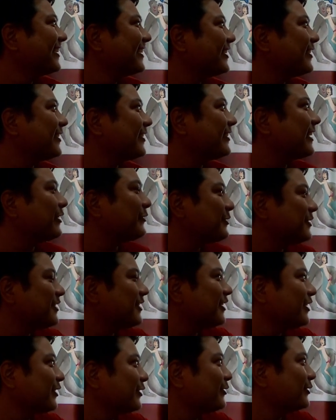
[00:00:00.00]
Yeah, that was in
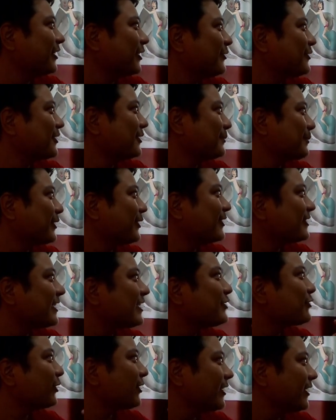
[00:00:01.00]
the year 2000, because
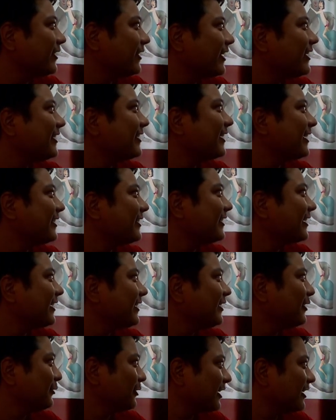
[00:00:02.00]
I joined in
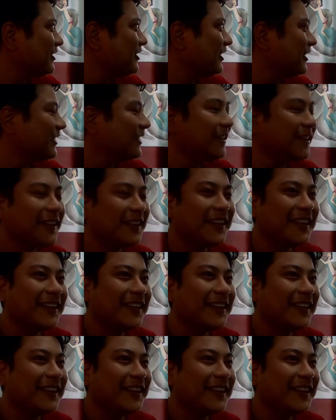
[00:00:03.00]
1999 UKG. Yeah.